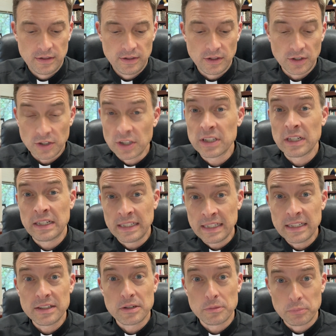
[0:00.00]
you're going to
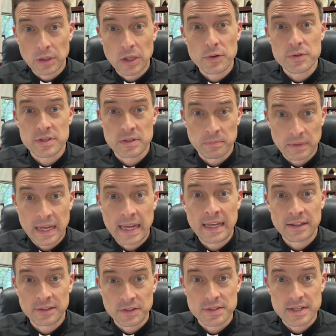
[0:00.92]
need to blow some
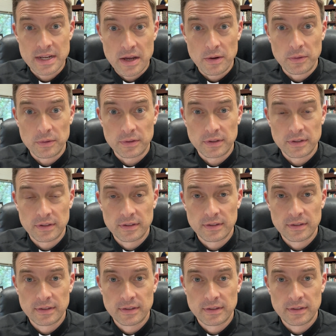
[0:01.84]
candles out.